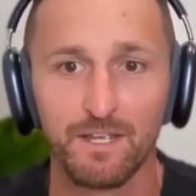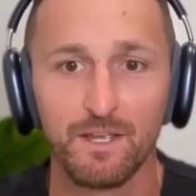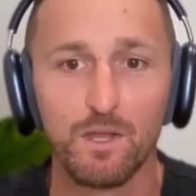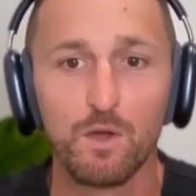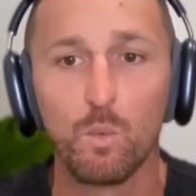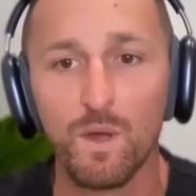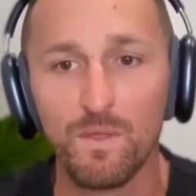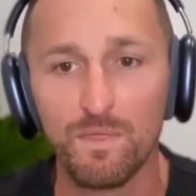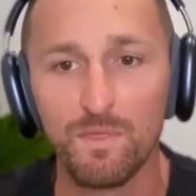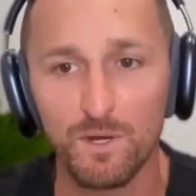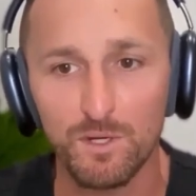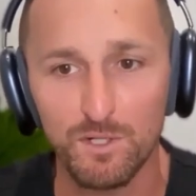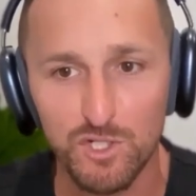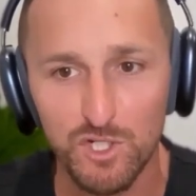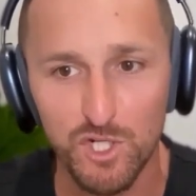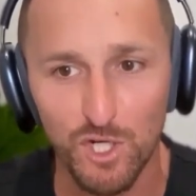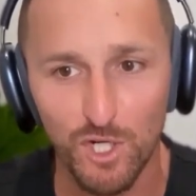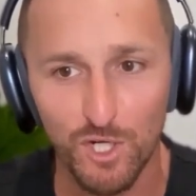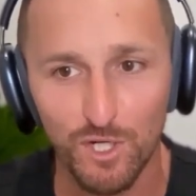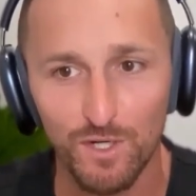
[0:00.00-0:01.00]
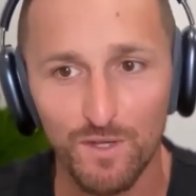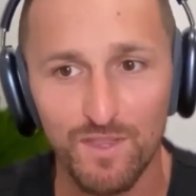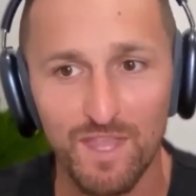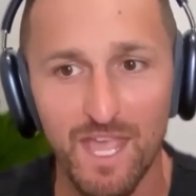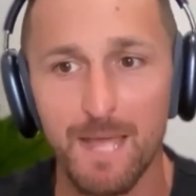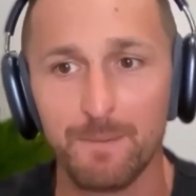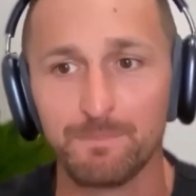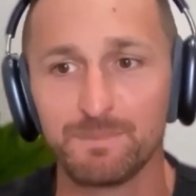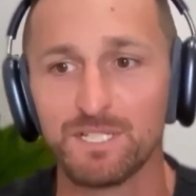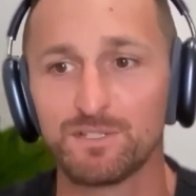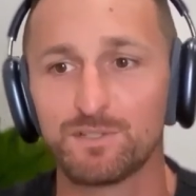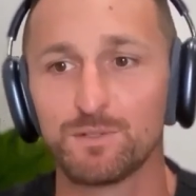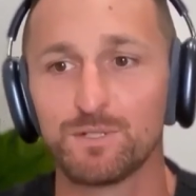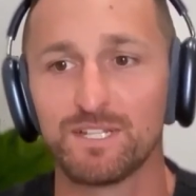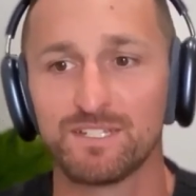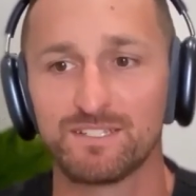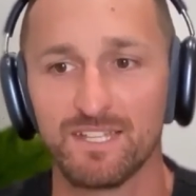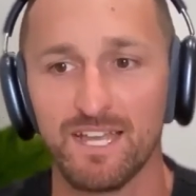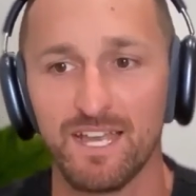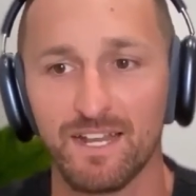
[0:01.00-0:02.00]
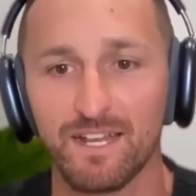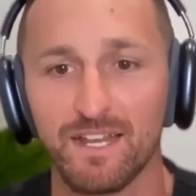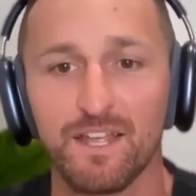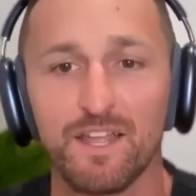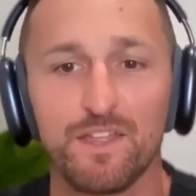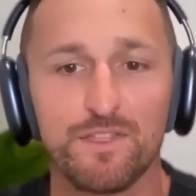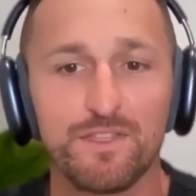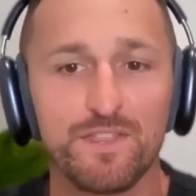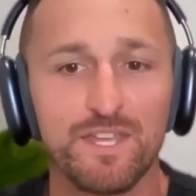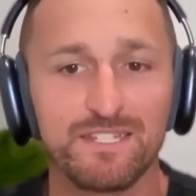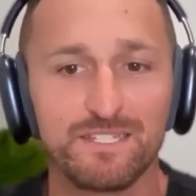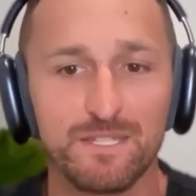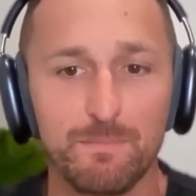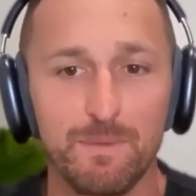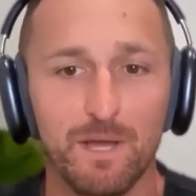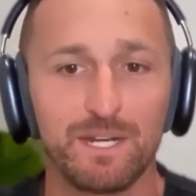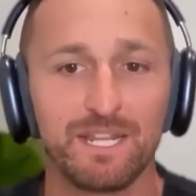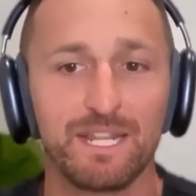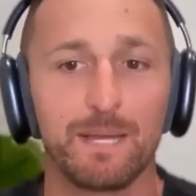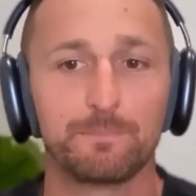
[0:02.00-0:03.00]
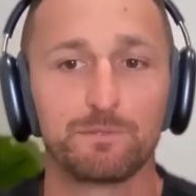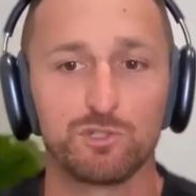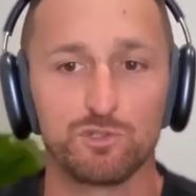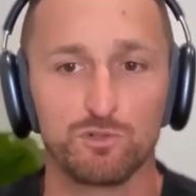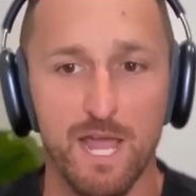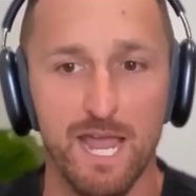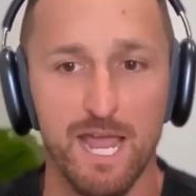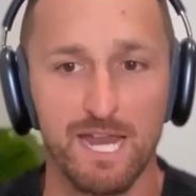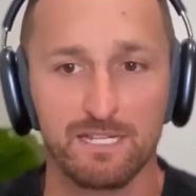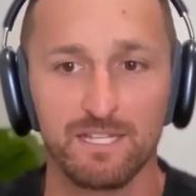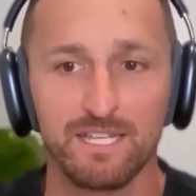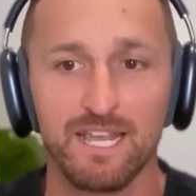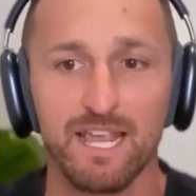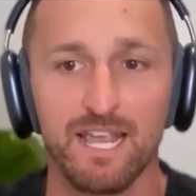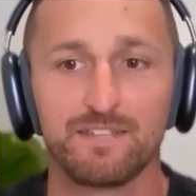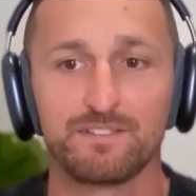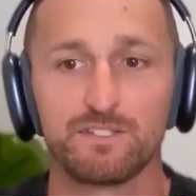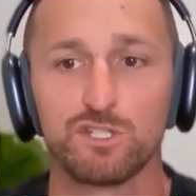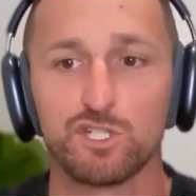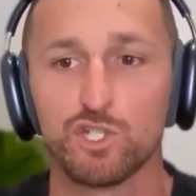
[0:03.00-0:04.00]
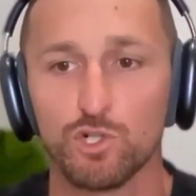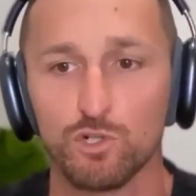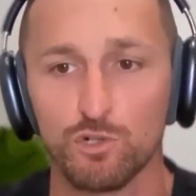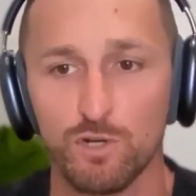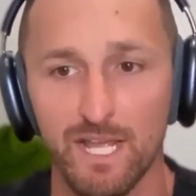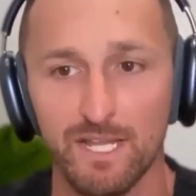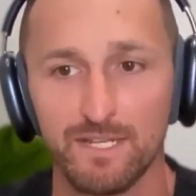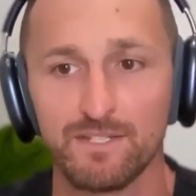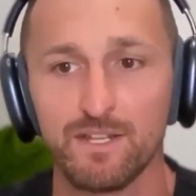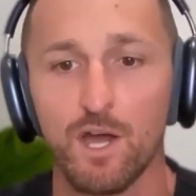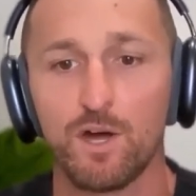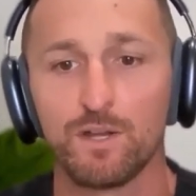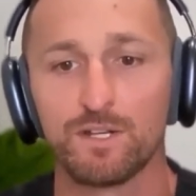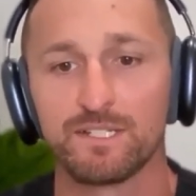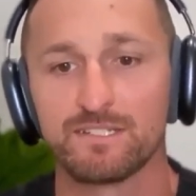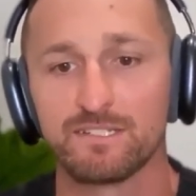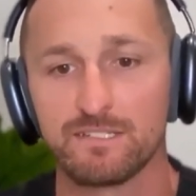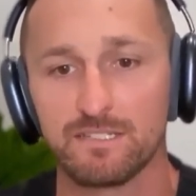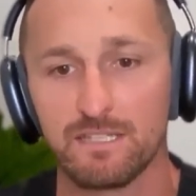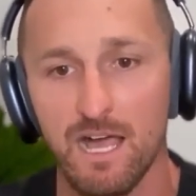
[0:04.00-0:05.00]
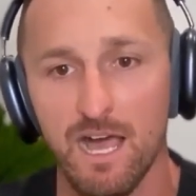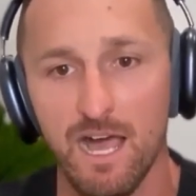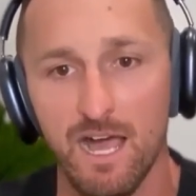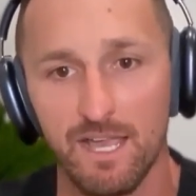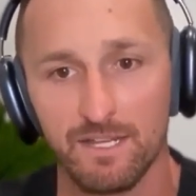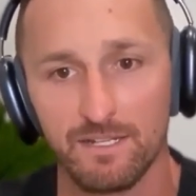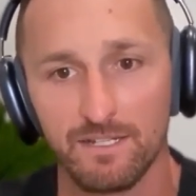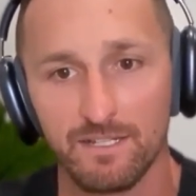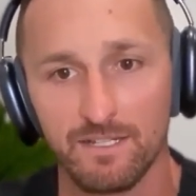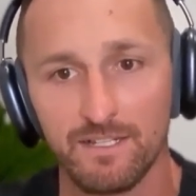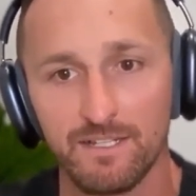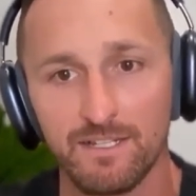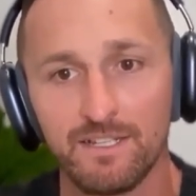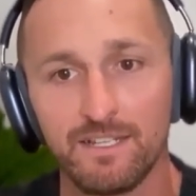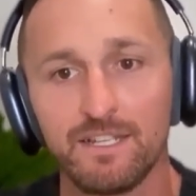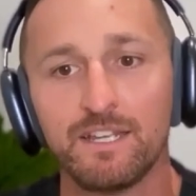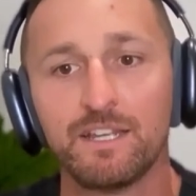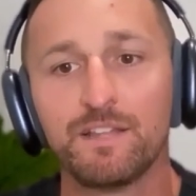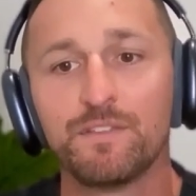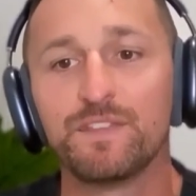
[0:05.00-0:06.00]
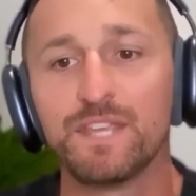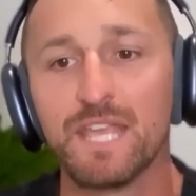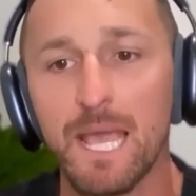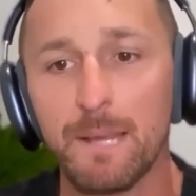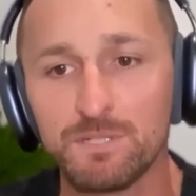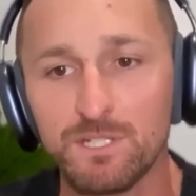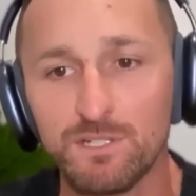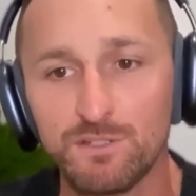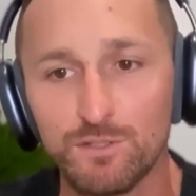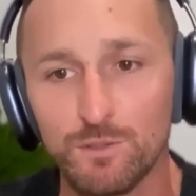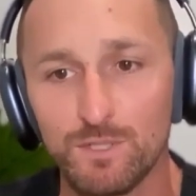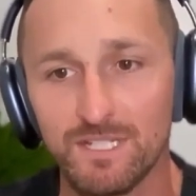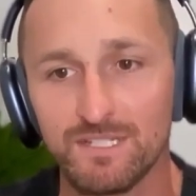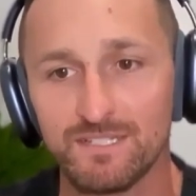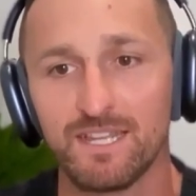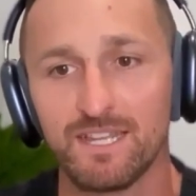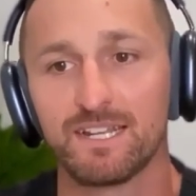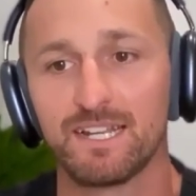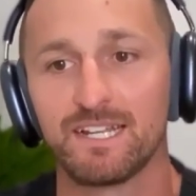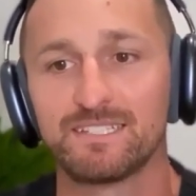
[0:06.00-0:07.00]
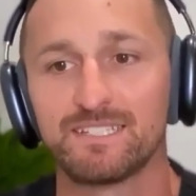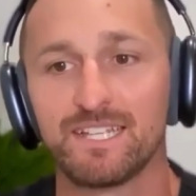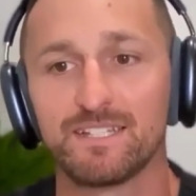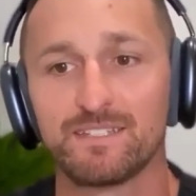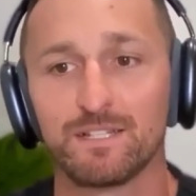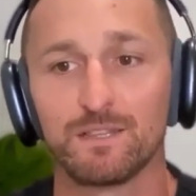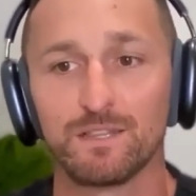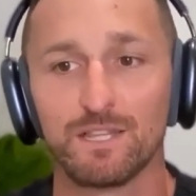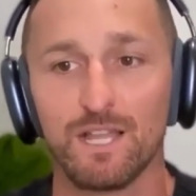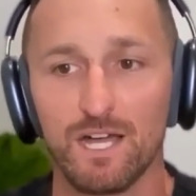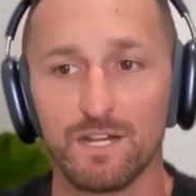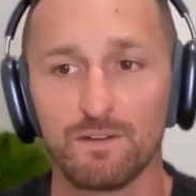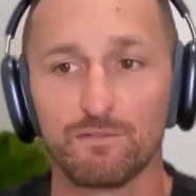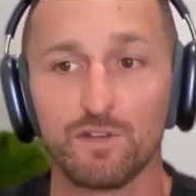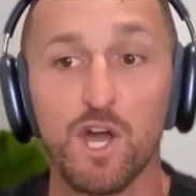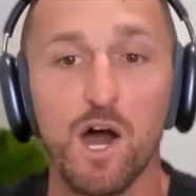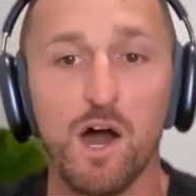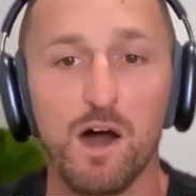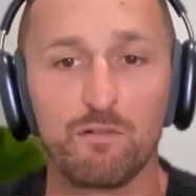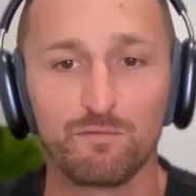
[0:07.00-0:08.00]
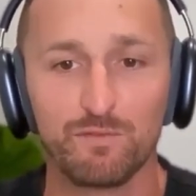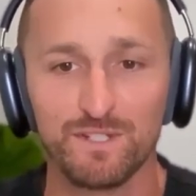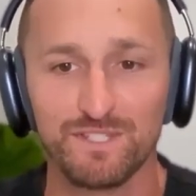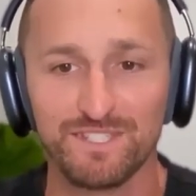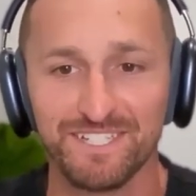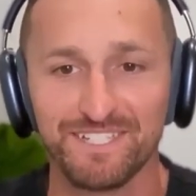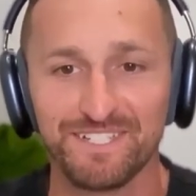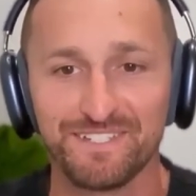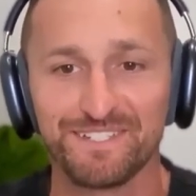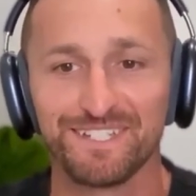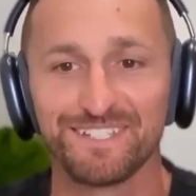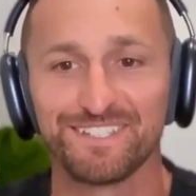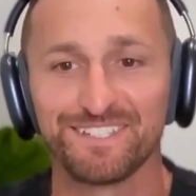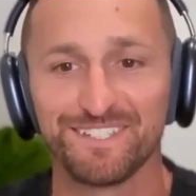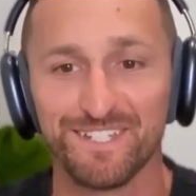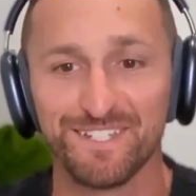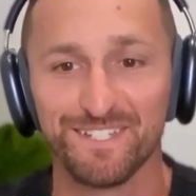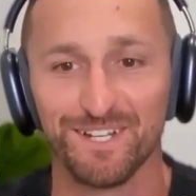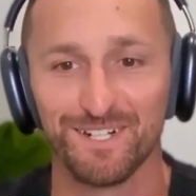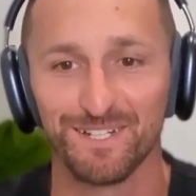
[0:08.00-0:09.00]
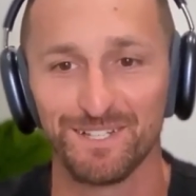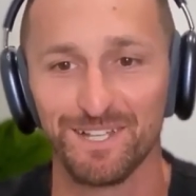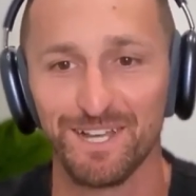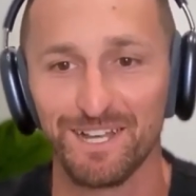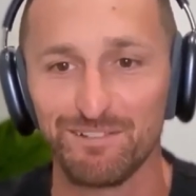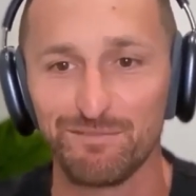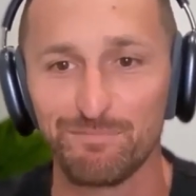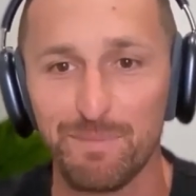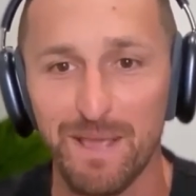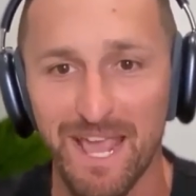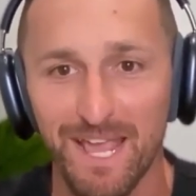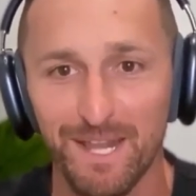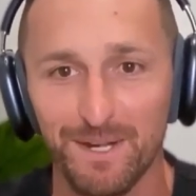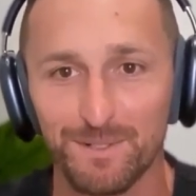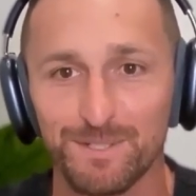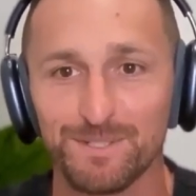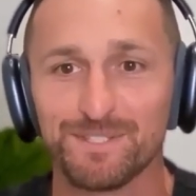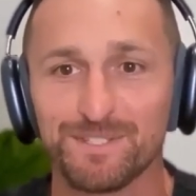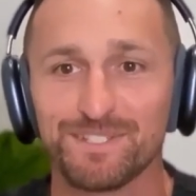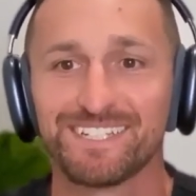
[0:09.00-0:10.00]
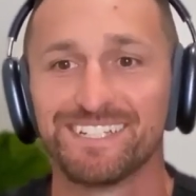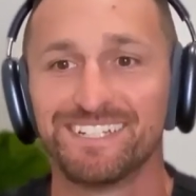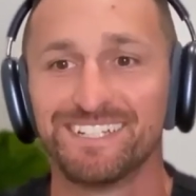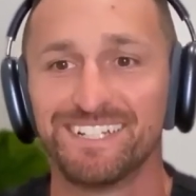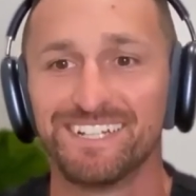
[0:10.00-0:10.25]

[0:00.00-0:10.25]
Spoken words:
When there's churn, the empty suit exec thinks about it abstractly as a trend on a slide. The empty suit exec attends a lot of conferences and sits on a lot of panels.